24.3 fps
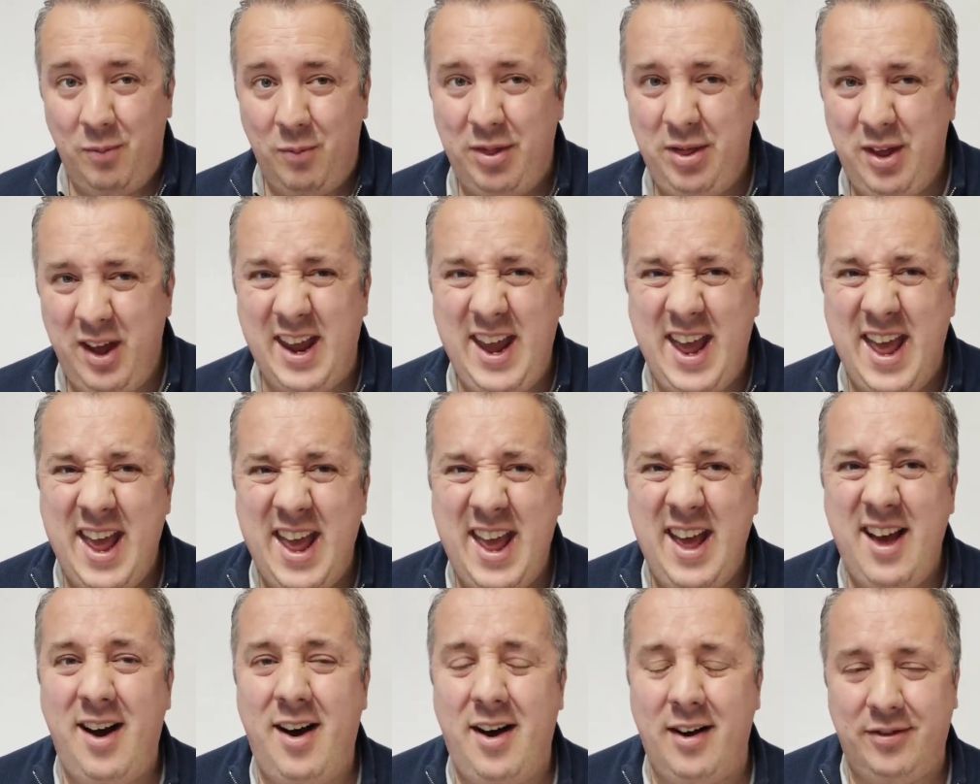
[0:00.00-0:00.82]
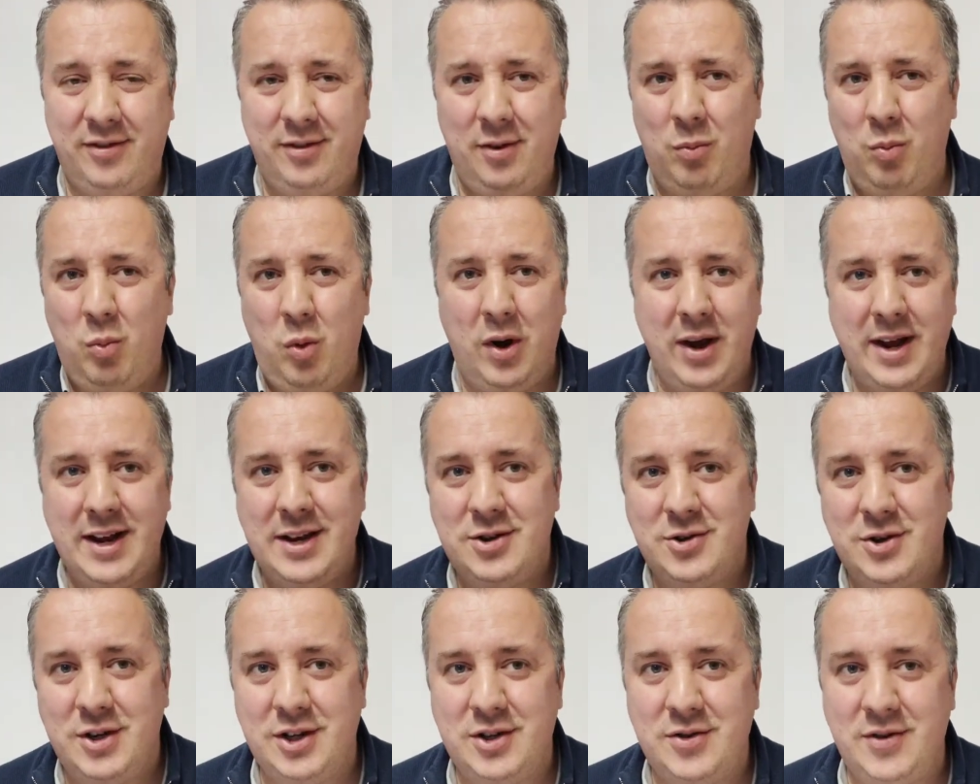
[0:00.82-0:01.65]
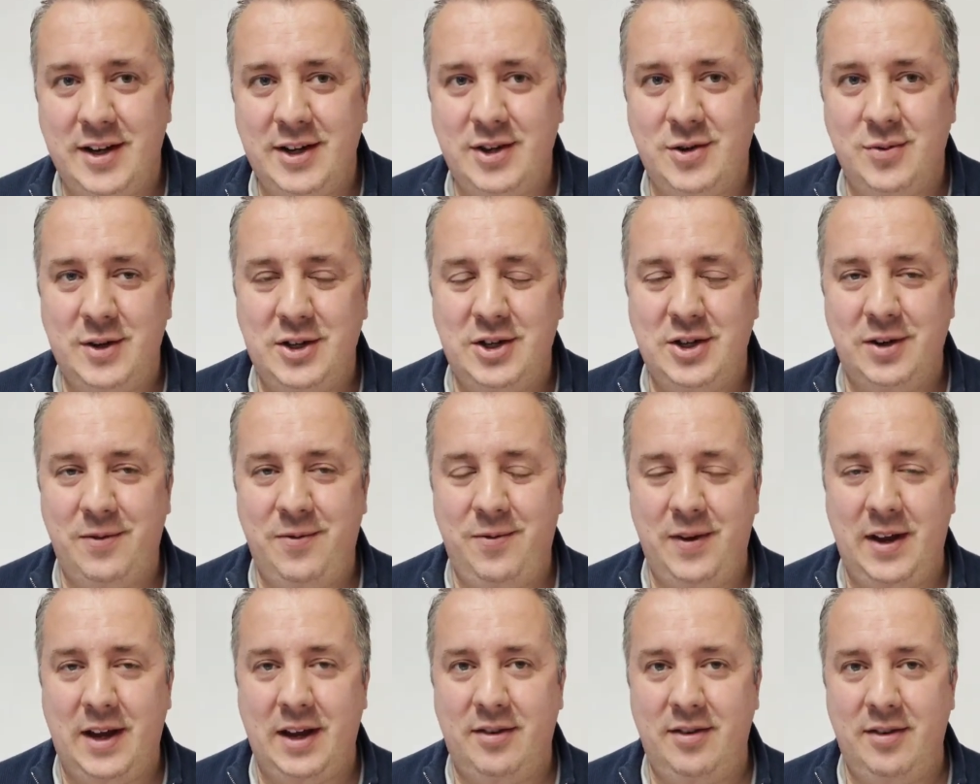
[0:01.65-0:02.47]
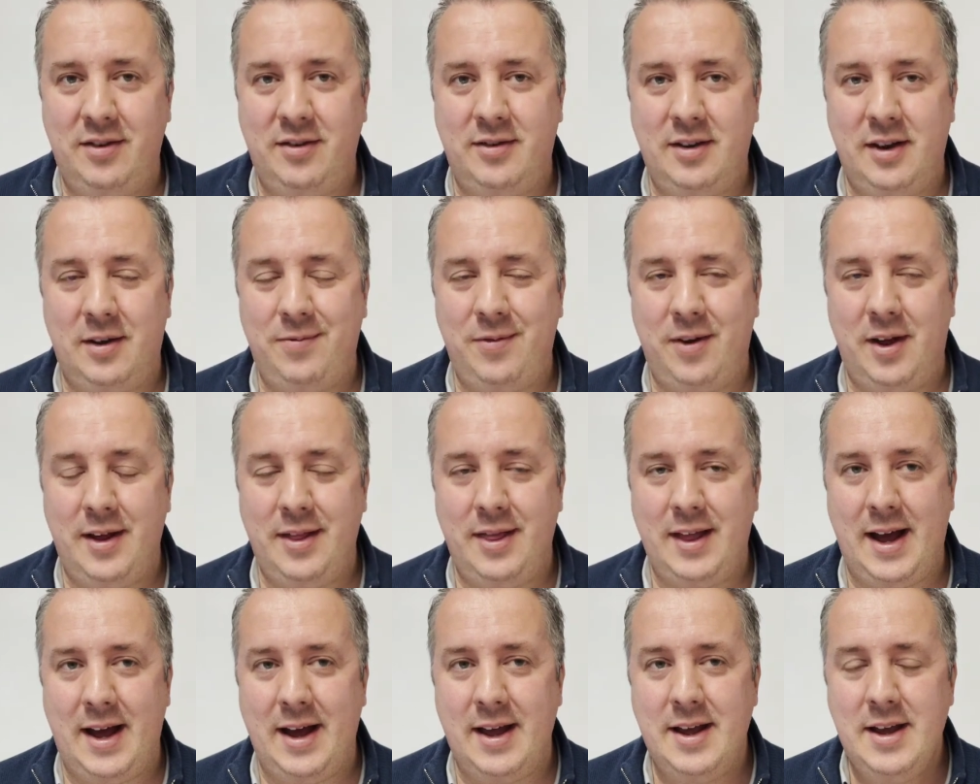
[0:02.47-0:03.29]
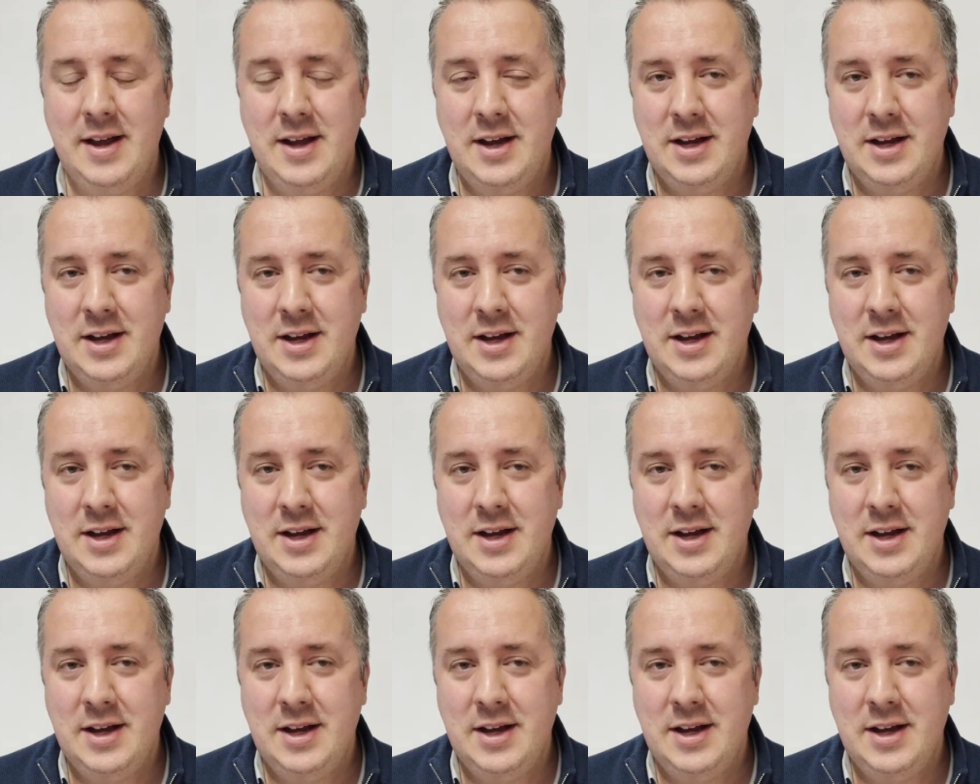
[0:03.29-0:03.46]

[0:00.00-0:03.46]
that hit us on what interest rates we should fix and stuff like that.